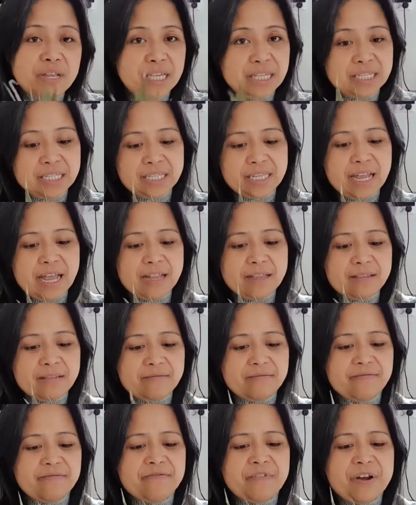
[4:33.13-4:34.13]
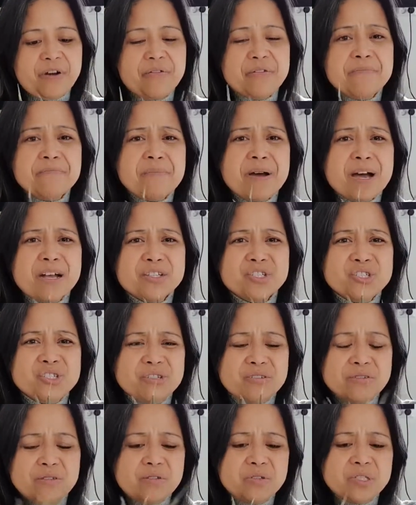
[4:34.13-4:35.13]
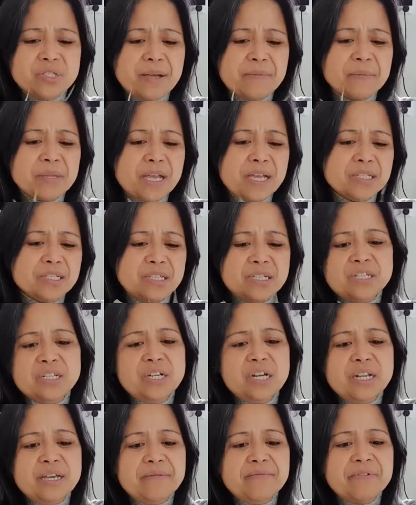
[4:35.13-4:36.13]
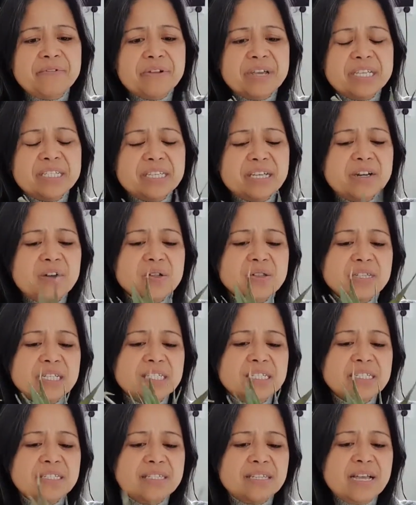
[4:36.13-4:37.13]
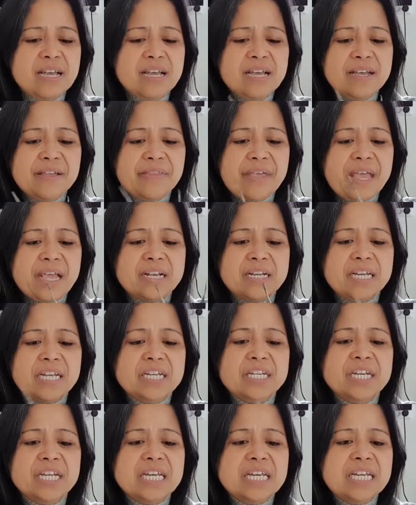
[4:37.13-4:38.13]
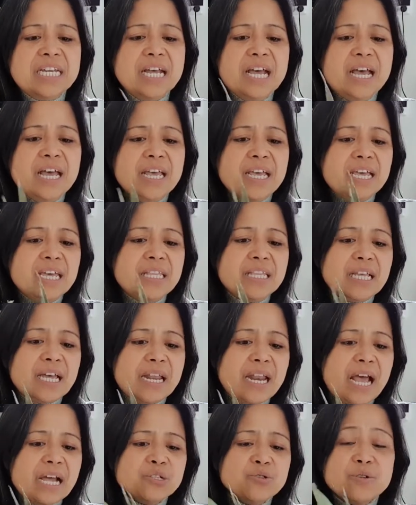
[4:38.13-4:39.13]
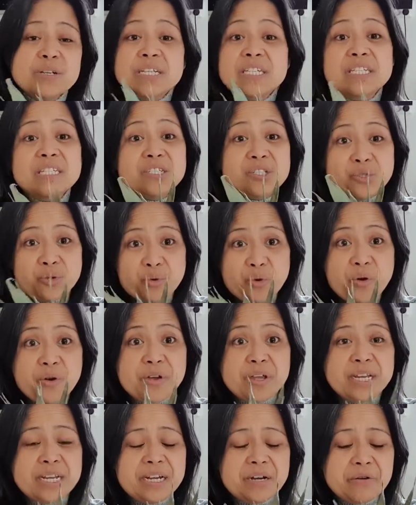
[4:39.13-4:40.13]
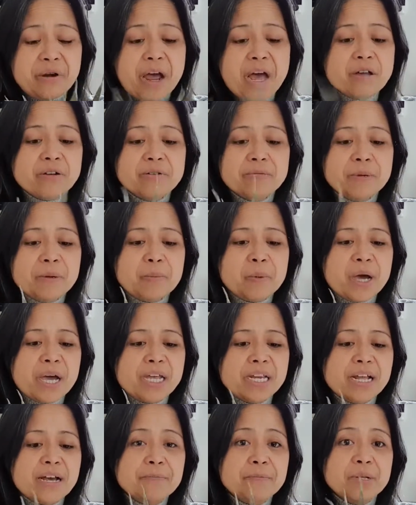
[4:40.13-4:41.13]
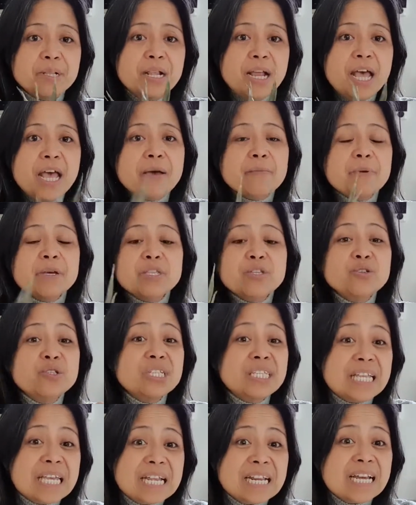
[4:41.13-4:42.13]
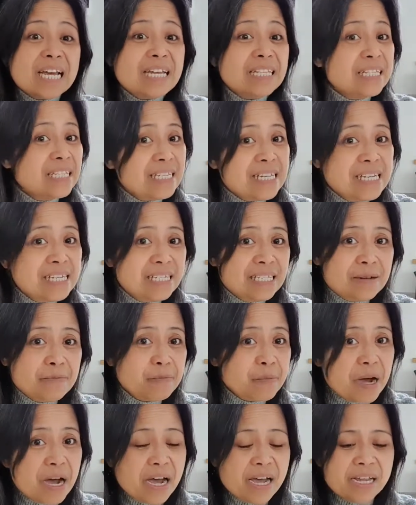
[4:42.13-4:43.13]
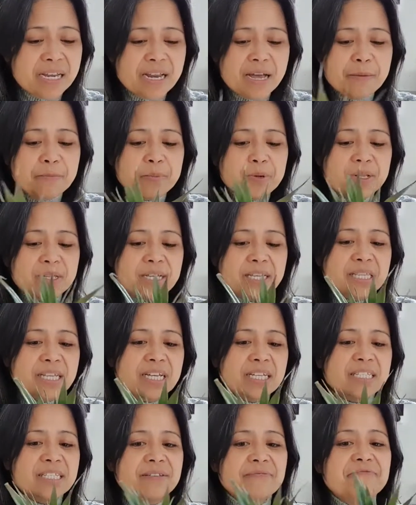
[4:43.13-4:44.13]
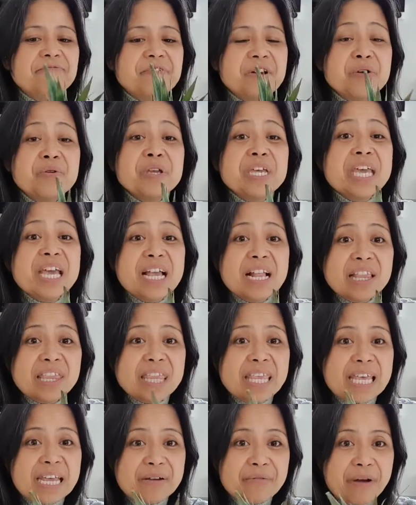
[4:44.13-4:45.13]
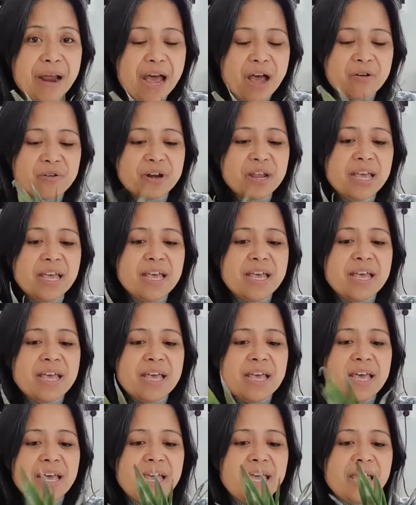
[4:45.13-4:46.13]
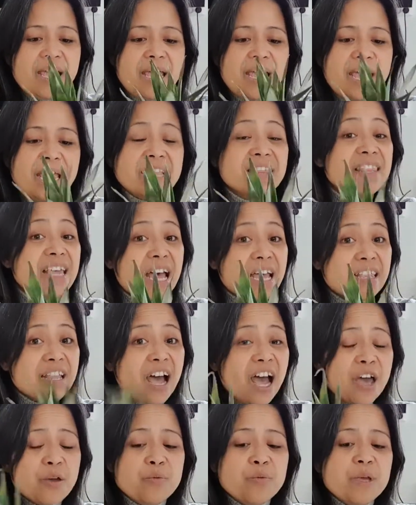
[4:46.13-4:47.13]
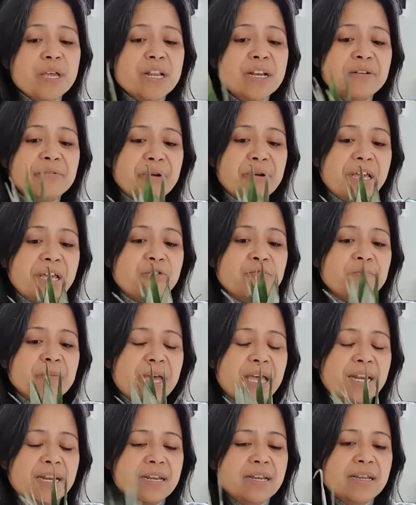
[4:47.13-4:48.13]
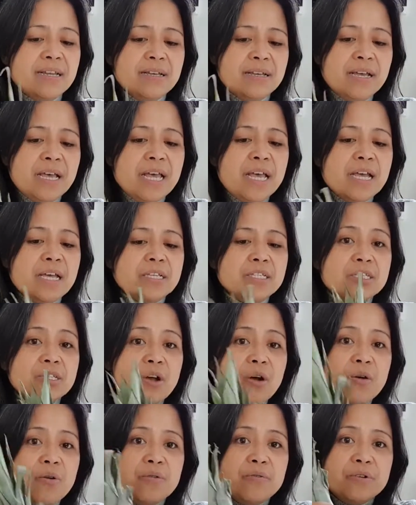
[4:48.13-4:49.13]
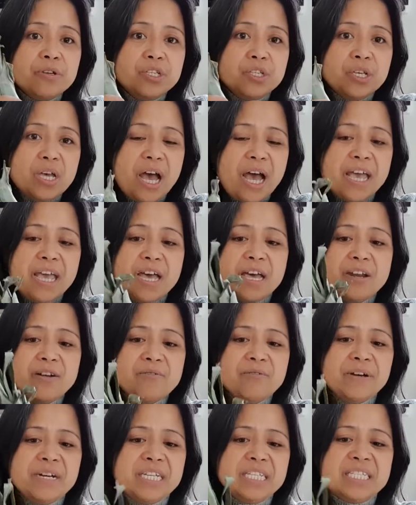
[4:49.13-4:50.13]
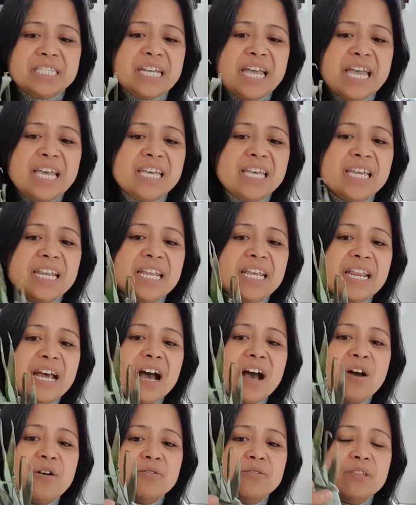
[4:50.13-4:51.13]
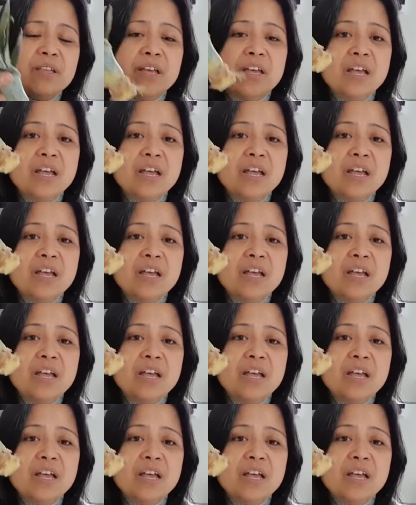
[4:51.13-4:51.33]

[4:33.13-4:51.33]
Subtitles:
It's not very much, sometimes in deliveries and all this thing they did, it can actually destroy the crown of the pineapple, but you still can see some pineapple that has a very healthy crown, and that I will recommend. So I had already taken it out.